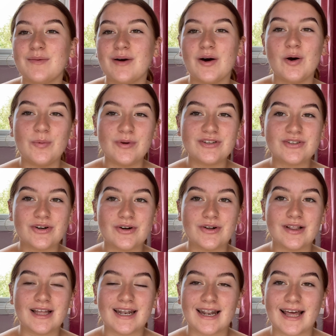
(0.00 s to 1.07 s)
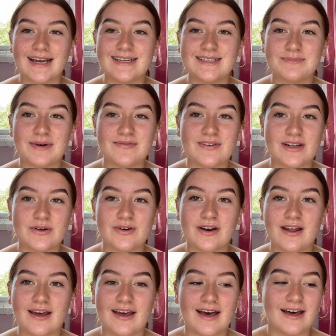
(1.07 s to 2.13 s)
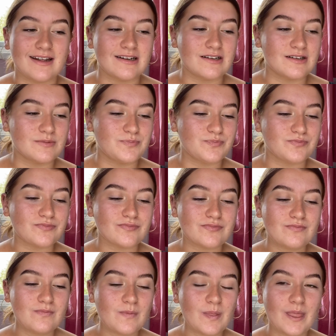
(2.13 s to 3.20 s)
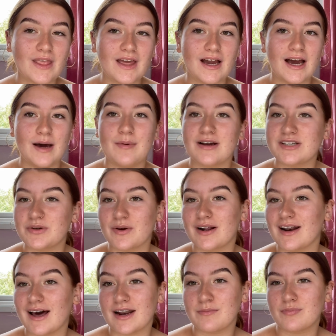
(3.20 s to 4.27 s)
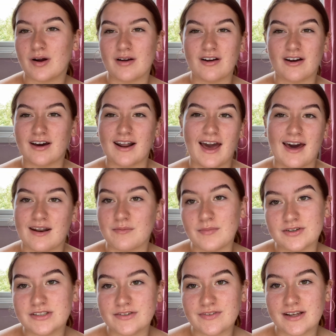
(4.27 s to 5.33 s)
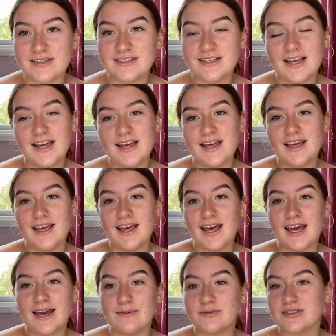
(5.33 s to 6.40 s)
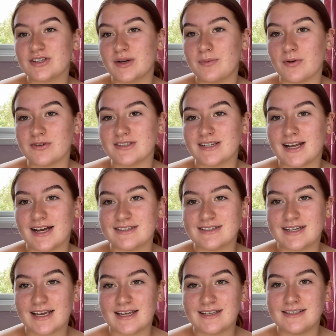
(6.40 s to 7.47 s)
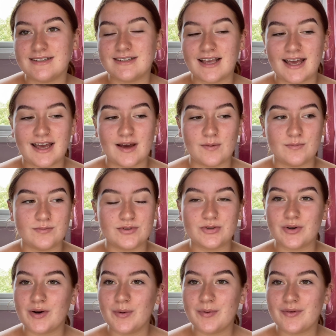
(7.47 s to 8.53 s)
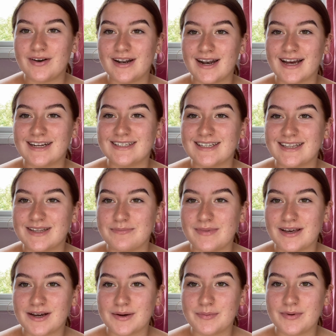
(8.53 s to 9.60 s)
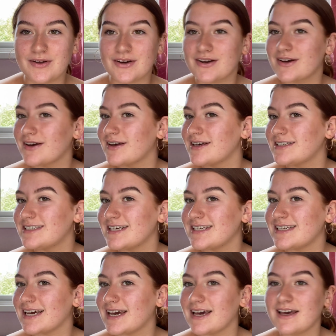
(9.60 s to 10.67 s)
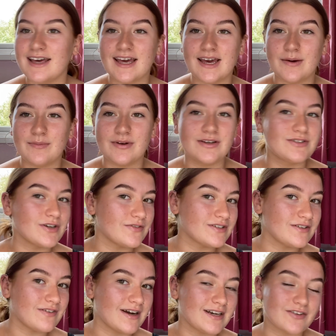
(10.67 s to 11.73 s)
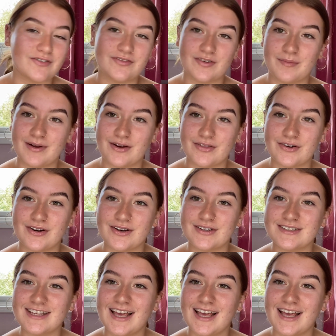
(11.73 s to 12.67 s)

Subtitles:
hope you all liked my video today, and I'm actually quite glad. I'm probably not going to edit much of this. I'm just going to post it as it is. So I hope you really liked the makeup look today. It's obviously very different from my other looks,